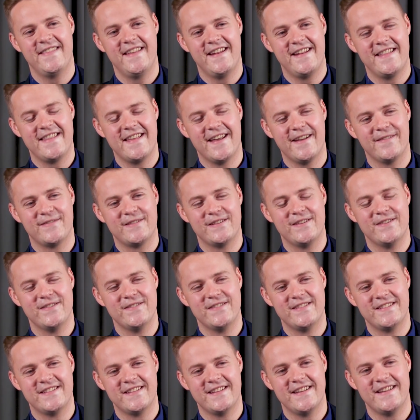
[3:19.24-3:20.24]
And then in the
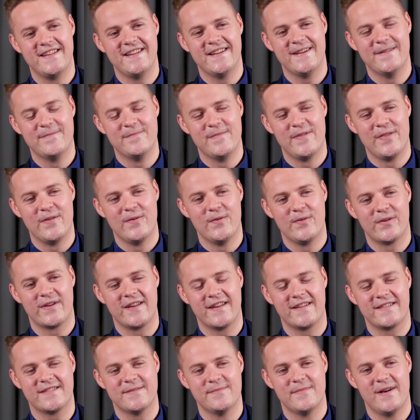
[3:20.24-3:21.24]
afternoon see Thor
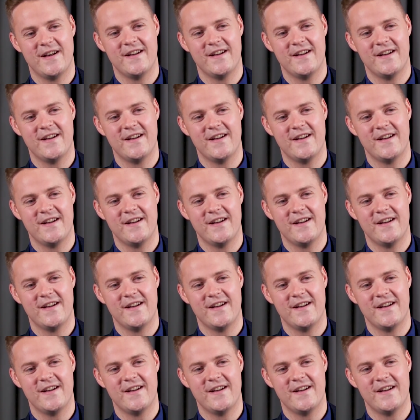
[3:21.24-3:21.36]
kick some